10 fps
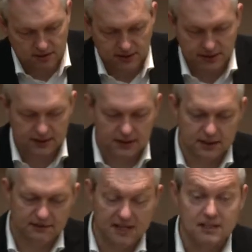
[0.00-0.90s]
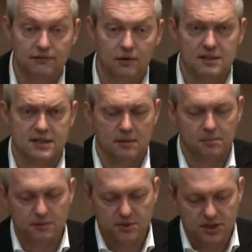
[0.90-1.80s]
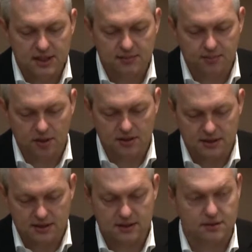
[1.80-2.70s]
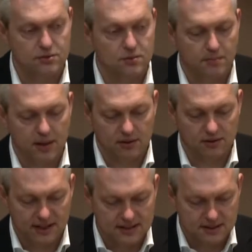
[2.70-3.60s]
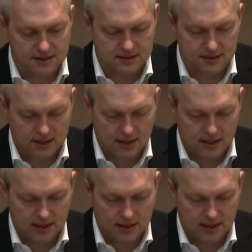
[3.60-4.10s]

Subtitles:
He invented, for example, machining processes to do better lenses.